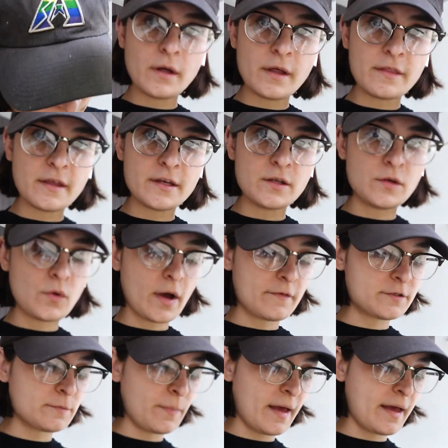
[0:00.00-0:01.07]
and then you have
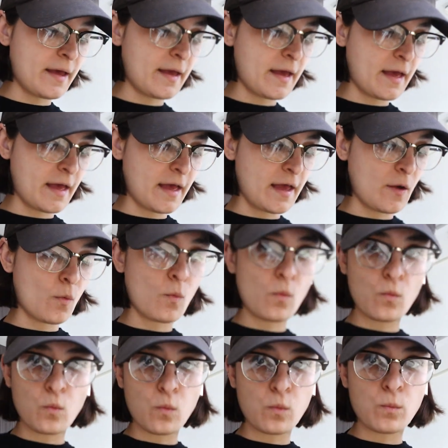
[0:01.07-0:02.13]
to pay a
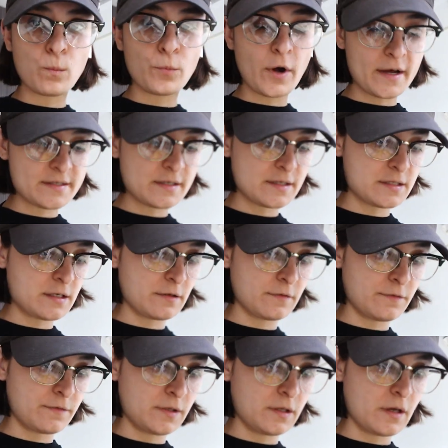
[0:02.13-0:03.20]
processing
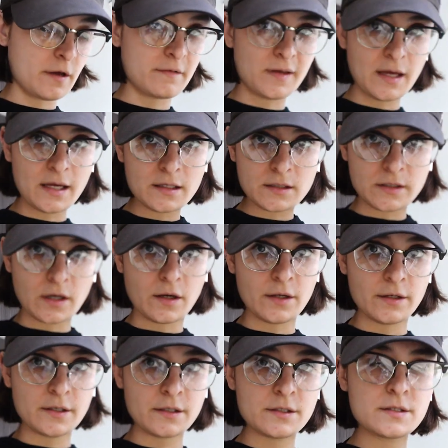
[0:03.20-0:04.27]
fee of
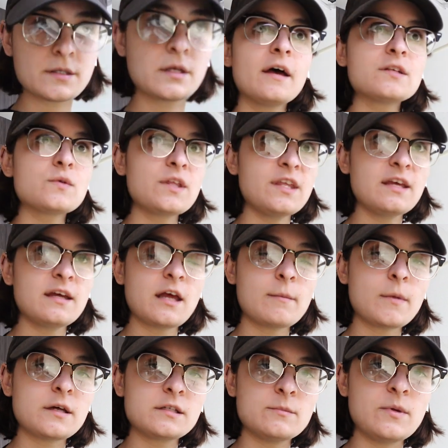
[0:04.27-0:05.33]
$8. So I think it came
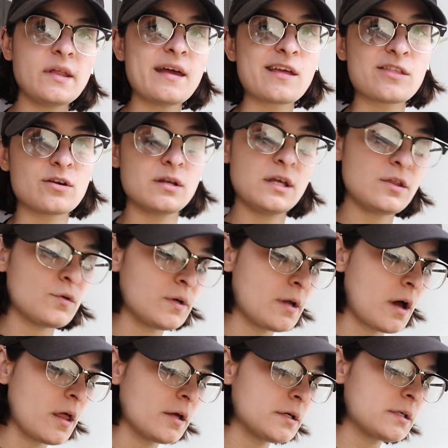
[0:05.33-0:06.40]
out to be like
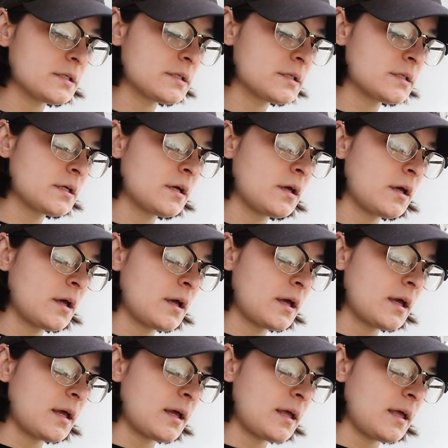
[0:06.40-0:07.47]
$33,
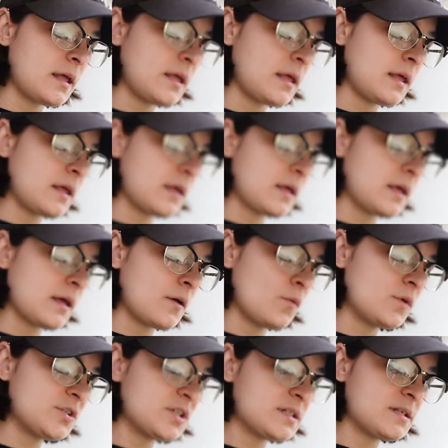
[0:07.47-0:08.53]

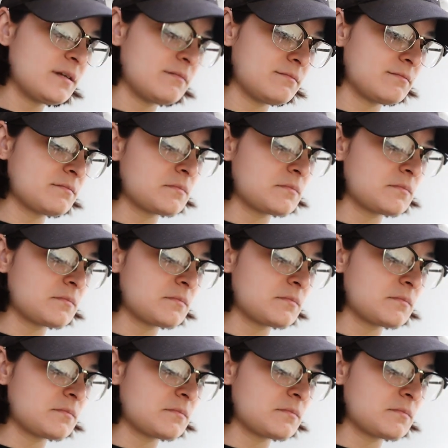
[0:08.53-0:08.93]
which isn't